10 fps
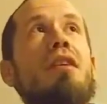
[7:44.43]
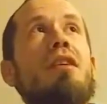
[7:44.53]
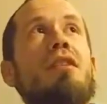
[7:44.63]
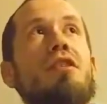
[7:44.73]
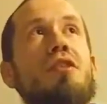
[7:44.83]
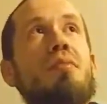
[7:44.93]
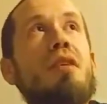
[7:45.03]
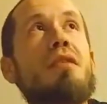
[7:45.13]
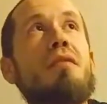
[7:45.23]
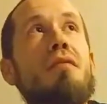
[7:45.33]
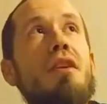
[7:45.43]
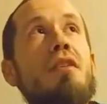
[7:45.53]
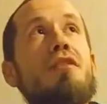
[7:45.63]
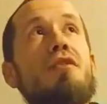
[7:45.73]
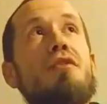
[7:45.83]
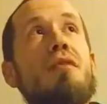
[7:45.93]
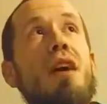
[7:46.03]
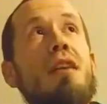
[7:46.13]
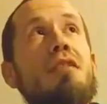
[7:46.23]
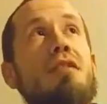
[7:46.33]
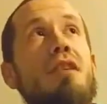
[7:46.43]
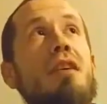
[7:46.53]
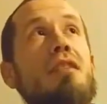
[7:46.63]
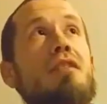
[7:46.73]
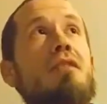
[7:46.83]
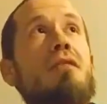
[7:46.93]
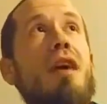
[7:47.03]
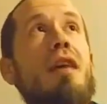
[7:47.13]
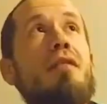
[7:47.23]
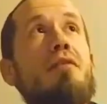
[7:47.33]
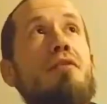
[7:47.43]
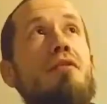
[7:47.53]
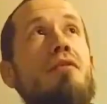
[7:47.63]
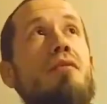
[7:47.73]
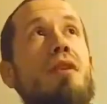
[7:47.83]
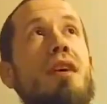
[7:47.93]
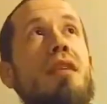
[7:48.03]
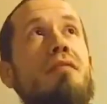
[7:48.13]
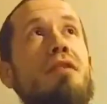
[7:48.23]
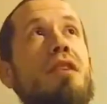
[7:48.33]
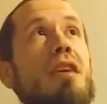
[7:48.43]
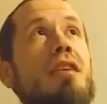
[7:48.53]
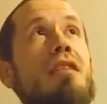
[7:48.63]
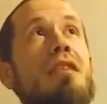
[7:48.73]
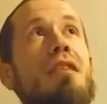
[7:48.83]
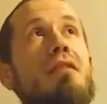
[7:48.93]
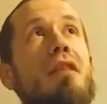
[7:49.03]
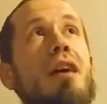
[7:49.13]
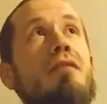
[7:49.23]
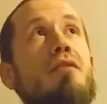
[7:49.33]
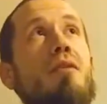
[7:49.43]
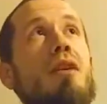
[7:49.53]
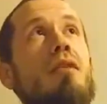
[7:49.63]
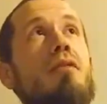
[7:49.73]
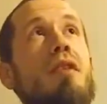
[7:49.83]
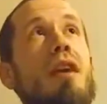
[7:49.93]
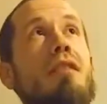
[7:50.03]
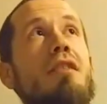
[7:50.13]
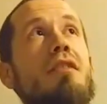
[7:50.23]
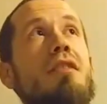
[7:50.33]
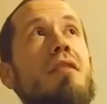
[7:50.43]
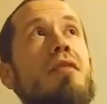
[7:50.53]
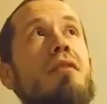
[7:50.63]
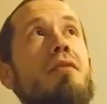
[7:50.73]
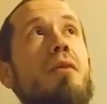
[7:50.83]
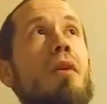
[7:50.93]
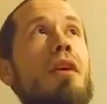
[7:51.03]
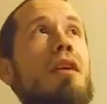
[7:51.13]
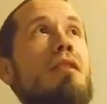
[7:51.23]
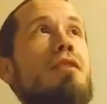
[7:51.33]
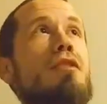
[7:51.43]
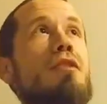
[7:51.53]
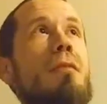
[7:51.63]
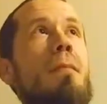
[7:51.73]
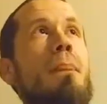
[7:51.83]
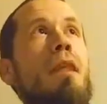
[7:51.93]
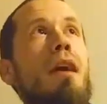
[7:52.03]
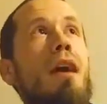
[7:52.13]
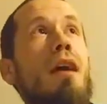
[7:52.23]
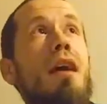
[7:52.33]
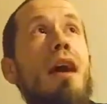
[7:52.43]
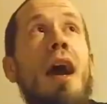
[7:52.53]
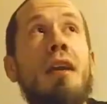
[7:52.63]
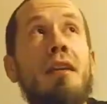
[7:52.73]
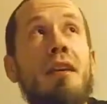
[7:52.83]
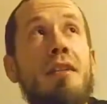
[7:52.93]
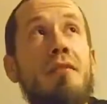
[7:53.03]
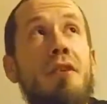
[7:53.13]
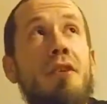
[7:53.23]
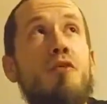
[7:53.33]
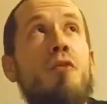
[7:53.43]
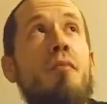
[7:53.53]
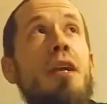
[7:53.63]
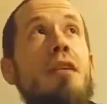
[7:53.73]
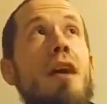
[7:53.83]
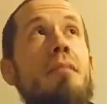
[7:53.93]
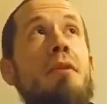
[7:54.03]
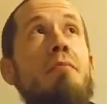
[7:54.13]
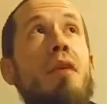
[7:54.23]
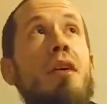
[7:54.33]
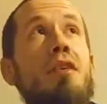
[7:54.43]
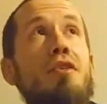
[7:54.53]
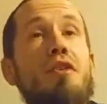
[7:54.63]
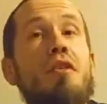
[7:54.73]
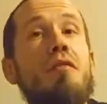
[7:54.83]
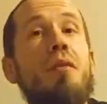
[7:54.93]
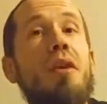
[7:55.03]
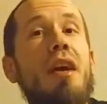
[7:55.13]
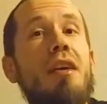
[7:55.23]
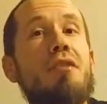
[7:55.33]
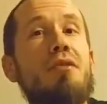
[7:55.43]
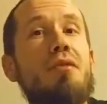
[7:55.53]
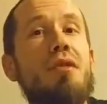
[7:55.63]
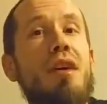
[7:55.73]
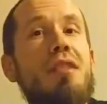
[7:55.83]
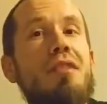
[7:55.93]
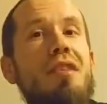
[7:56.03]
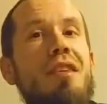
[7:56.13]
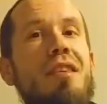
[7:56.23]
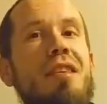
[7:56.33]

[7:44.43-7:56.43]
Smith v. United States, 502 F. 2nd, 512, 1974 case. An individual may not be punished for exercising